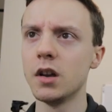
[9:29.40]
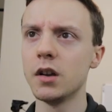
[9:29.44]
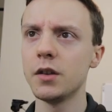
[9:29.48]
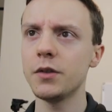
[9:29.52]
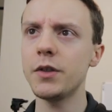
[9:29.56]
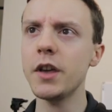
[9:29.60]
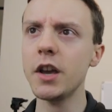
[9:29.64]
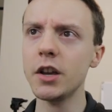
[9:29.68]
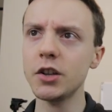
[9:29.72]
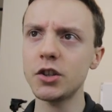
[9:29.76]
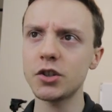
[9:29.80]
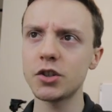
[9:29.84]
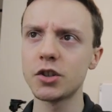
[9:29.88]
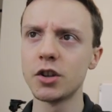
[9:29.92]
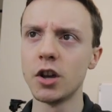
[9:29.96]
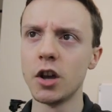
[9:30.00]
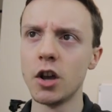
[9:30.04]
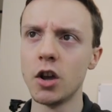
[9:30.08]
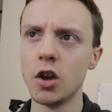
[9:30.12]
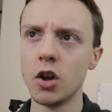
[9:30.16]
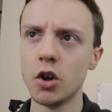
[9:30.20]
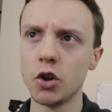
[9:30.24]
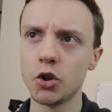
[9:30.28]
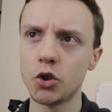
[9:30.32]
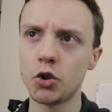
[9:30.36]
this
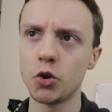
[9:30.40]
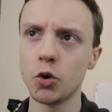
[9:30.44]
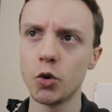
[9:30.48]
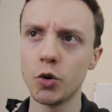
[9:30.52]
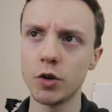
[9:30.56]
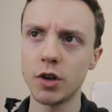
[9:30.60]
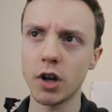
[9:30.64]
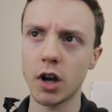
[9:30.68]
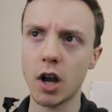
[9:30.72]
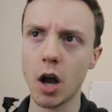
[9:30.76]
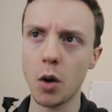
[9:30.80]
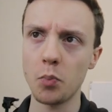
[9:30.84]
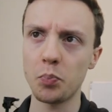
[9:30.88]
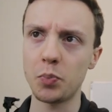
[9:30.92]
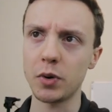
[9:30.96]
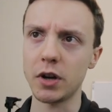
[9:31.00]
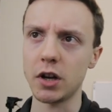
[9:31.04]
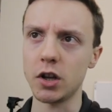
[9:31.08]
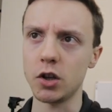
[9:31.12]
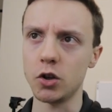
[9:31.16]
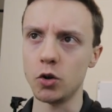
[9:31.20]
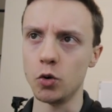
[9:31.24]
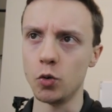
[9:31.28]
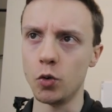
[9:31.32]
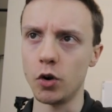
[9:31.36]
should
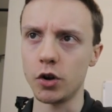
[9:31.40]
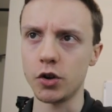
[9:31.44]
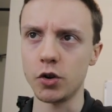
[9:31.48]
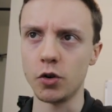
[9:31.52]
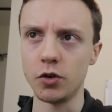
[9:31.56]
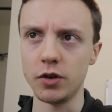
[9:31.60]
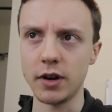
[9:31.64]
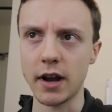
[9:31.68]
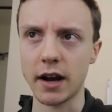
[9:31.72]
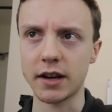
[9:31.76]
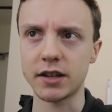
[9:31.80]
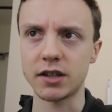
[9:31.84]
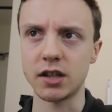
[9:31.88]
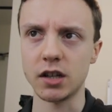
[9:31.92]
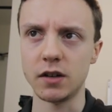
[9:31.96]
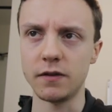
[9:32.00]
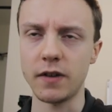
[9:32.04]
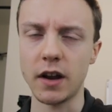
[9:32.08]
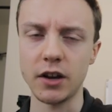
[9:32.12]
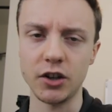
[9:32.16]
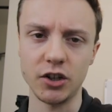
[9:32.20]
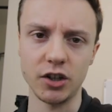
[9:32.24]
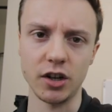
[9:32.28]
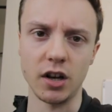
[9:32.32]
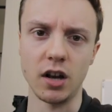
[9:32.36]
accompany you on your next
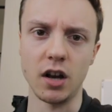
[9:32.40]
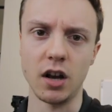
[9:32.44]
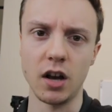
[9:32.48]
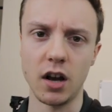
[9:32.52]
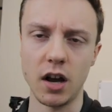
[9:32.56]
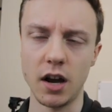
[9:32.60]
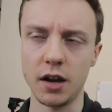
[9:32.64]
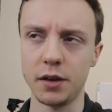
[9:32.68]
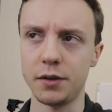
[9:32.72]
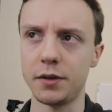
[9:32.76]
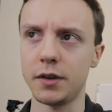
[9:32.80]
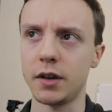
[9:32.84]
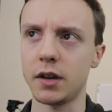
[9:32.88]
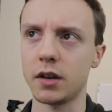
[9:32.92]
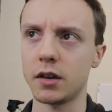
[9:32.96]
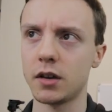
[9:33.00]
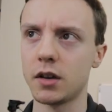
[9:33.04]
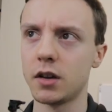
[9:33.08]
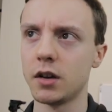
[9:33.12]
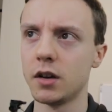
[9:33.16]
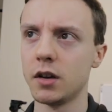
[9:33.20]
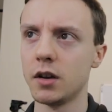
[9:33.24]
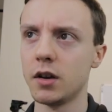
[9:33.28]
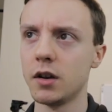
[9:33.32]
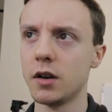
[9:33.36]
adventure, I
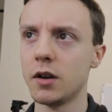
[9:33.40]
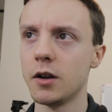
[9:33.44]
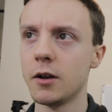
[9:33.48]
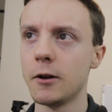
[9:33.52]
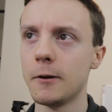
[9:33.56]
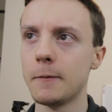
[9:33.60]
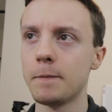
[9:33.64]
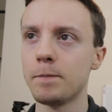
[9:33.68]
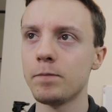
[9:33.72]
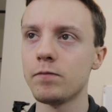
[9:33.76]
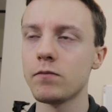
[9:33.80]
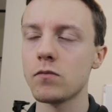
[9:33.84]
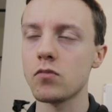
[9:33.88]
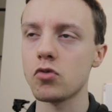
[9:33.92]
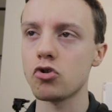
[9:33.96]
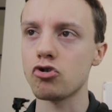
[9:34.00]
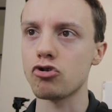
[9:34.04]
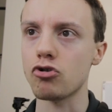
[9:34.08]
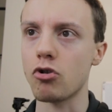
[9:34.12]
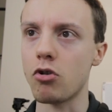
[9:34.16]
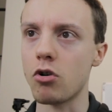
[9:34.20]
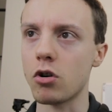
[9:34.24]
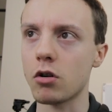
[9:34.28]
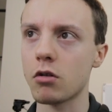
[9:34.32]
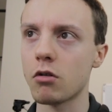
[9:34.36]
think.
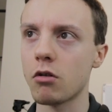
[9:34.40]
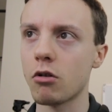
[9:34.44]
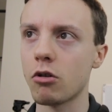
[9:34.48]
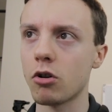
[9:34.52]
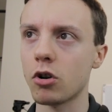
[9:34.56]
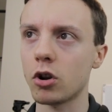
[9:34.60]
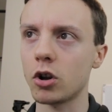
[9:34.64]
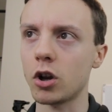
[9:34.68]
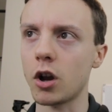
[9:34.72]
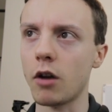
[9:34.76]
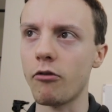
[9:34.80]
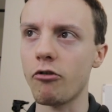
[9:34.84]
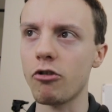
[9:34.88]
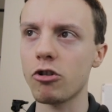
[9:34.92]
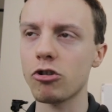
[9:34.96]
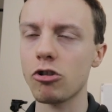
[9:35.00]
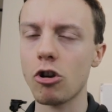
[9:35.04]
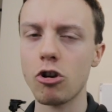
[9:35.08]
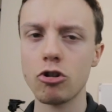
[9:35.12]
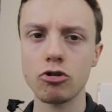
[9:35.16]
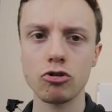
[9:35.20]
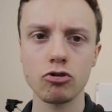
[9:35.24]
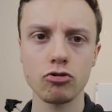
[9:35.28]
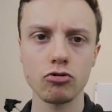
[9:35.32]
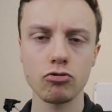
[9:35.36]
You're going
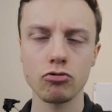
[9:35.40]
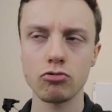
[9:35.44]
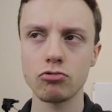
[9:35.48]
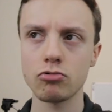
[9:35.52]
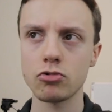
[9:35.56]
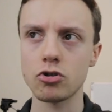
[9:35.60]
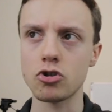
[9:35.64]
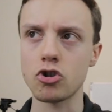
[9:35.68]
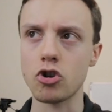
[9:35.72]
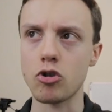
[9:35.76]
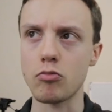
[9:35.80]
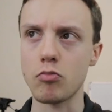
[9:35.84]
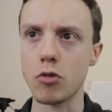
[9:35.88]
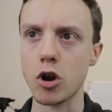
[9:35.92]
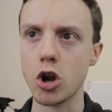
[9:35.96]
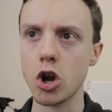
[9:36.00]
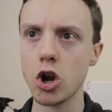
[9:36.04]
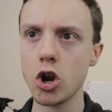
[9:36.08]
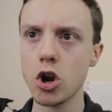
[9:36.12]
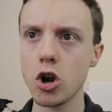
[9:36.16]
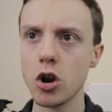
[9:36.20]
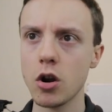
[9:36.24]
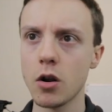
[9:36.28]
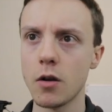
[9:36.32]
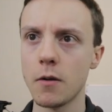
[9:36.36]
to
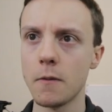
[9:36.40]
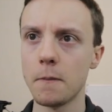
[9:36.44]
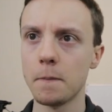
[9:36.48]
me?